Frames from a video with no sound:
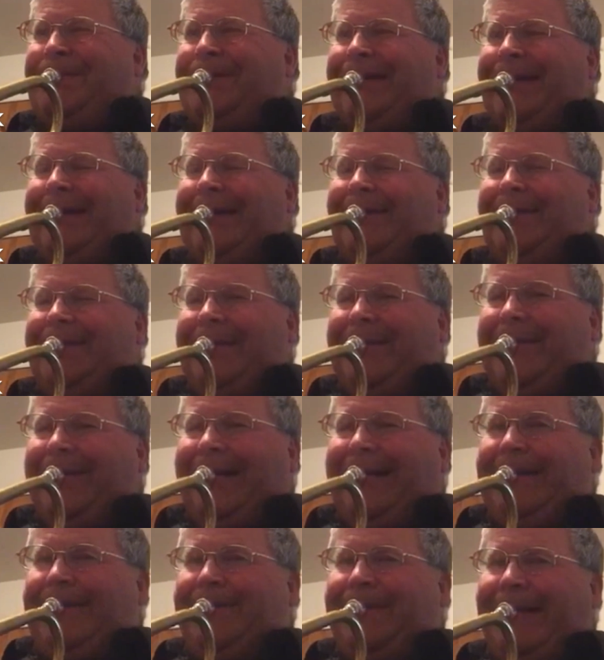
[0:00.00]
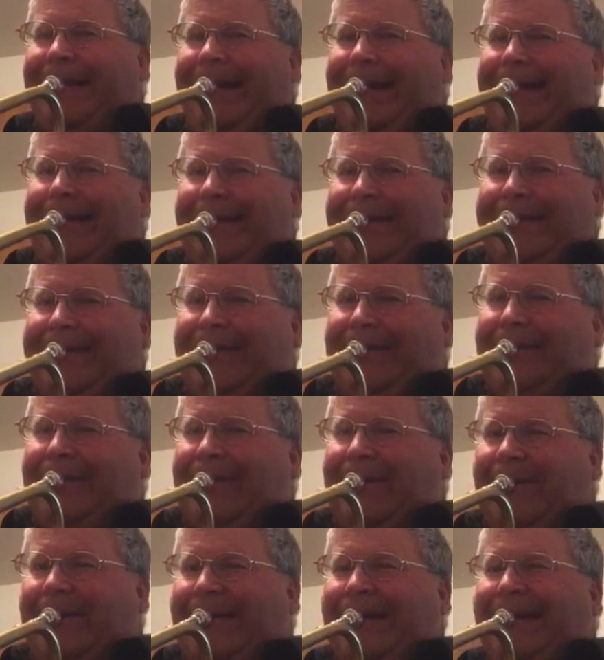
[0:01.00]
And if you're trying to play it, you're still
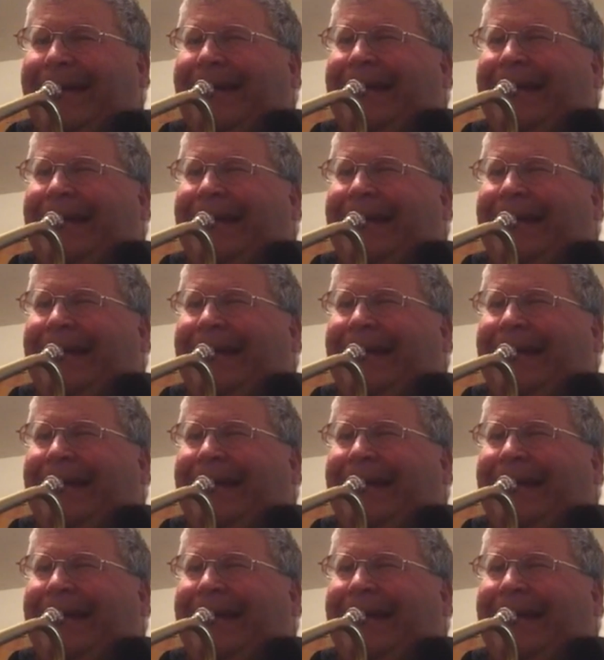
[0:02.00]
going.